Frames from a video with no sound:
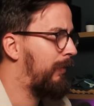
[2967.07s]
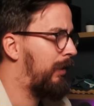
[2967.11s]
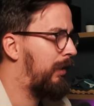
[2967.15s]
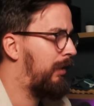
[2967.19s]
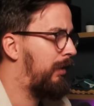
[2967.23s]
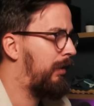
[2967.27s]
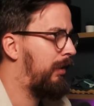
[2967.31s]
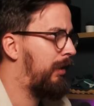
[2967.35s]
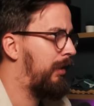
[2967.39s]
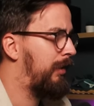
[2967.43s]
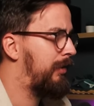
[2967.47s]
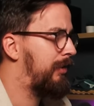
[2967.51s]

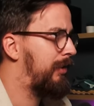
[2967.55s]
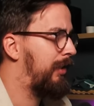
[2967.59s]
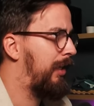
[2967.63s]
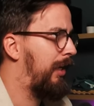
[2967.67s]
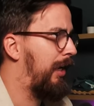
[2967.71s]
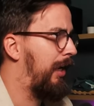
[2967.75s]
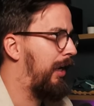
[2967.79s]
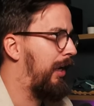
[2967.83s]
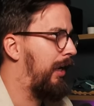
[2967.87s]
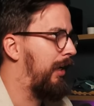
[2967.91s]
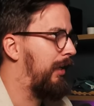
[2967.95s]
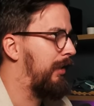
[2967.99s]
Let's
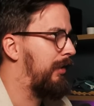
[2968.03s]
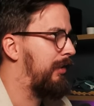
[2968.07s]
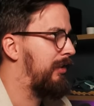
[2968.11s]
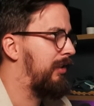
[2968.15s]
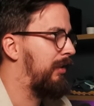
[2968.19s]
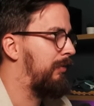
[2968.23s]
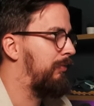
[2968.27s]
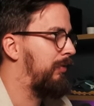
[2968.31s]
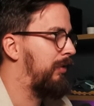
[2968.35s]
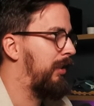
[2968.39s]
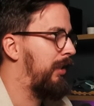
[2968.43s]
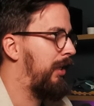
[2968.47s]
add
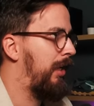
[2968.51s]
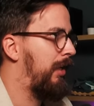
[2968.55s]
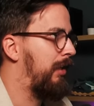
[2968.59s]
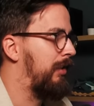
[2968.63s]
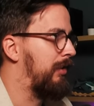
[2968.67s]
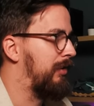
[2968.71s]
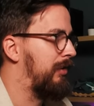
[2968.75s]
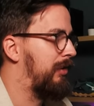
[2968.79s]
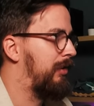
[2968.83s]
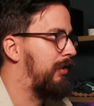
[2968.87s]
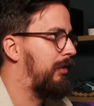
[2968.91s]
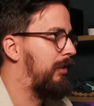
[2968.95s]
something
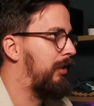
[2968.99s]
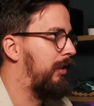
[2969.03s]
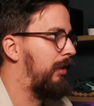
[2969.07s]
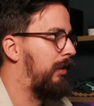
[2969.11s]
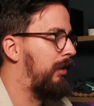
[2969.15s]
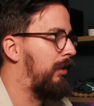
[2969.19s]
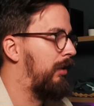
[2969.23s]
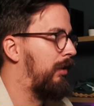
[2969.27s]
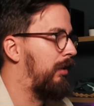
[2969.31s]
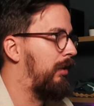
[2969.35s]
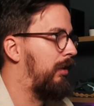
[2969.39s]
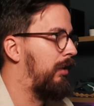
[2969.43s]
else.
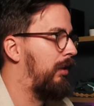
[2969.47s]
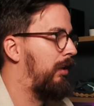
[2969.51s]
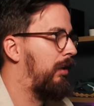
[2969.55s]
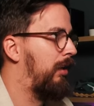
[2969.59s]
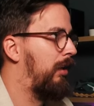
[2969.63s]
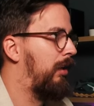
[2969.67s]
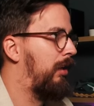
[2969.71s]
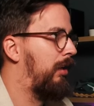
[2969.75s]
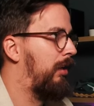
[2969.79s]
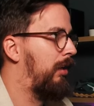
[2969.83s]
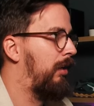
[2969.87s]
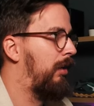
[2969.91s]
I
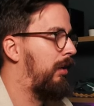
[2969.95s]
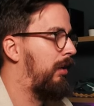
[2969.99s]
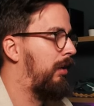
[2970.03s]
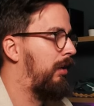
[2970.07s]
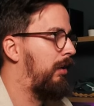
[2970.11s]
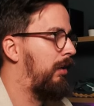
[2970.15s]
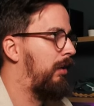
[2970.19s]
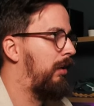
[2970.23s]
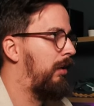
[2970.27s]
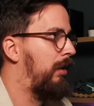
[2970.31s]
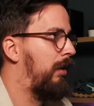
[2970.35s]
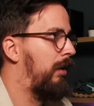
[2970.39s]

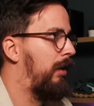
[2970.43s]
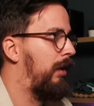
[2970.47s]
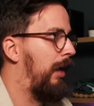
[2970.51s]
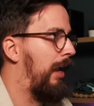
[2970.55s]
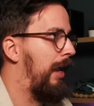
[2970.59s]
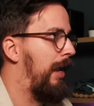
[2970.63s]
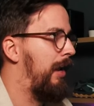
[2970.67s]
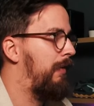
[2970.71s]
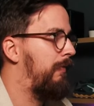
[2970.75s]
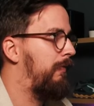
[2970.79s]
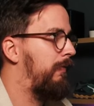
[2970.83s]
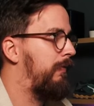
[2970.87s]

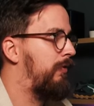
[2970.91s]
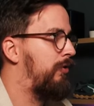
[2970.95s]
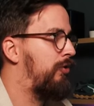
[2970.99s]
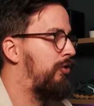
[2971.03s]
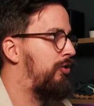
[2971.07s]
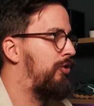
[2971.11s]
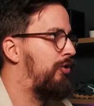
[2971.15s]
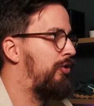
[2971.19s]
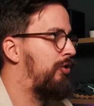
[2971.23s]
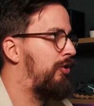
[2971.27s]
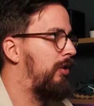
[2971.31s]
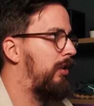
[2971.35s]
have
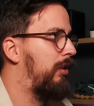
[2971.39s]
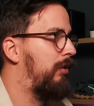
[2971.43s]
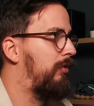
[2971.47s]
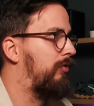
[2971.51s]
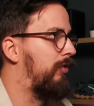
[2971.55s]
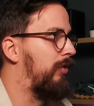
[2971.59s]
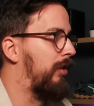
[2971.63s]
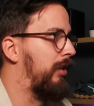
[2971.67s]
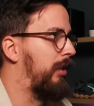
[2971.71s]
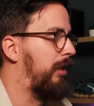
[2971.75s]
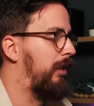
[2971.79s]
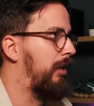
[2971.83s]

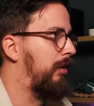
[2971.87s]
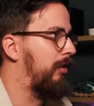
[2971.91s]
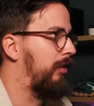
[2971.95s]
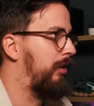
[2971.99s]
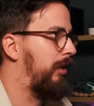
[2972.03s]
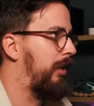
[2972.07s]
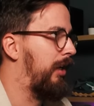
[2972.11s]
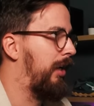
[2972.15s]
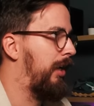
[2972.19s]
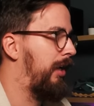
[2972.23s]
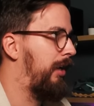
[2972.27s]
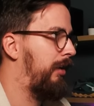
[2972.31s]
children here.
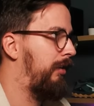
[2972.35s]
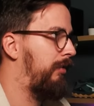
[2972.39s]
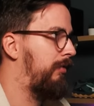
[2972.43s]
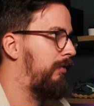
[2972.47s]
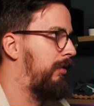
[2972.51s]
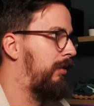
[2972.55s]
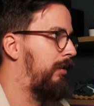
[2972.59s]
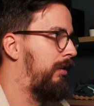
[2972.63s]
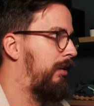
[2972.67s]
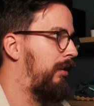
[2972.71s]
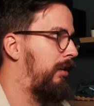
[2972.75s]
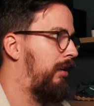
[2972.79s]
Can I
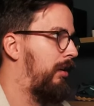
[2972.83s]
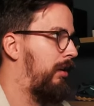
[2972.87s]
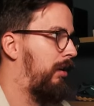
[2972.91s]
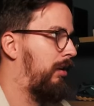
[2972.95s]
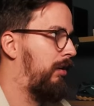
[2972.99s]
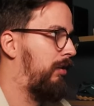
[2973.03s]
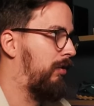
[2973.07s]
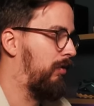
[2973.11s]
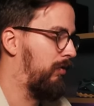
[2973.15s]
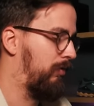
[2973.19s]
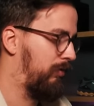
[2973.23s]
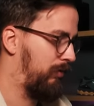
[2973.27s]

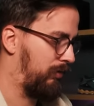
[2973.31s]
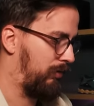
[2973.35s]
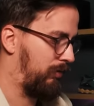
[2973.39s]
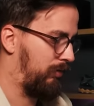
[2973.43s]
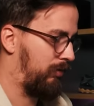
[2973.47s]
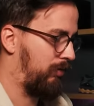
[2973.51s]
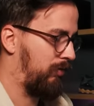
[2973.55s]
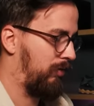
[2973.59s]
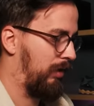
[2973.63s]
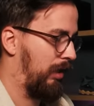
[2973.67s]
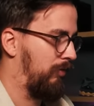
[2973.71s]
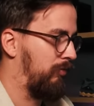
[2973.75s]
console
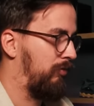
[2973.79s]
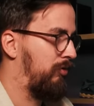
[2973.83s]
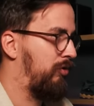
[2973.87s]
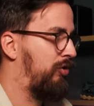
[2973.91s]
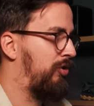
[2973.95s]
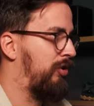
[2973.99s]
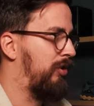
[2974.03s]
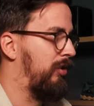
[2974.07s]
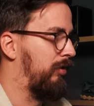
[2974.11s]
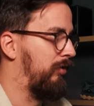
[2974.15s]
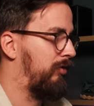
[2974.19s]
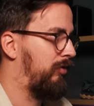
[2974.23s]
log out
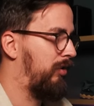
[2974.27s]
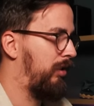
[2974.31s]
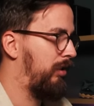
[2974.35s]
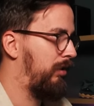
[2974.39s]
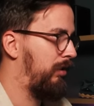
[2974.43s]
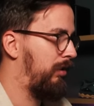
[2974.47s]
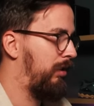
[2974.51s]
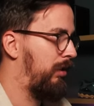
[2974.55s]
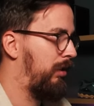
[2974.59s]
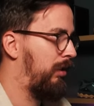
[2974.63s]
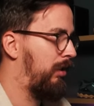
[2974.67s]
children?